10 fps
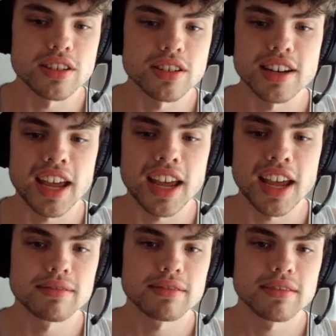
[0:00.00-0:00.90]
doesn't have
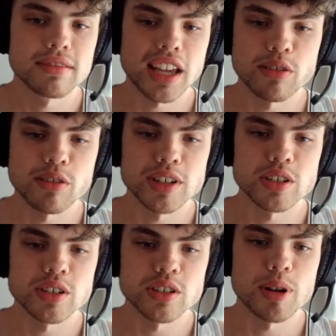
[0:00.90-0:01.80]
a
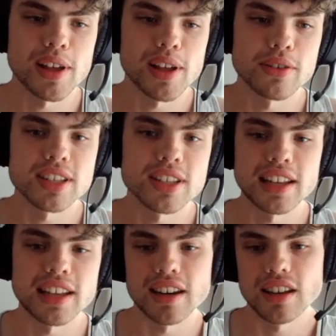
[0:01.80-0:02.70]
countermeasure up. I play
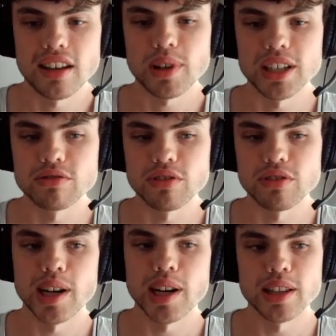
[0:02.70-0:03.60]
30-second, and he plays root
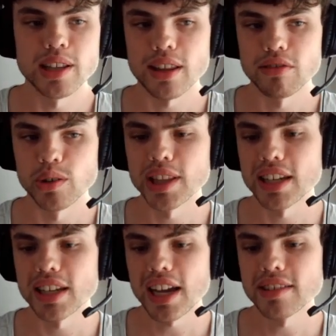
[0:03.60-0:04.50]
out, and it's another unit
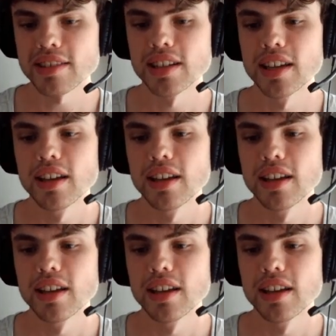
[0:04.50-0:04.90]
that dies.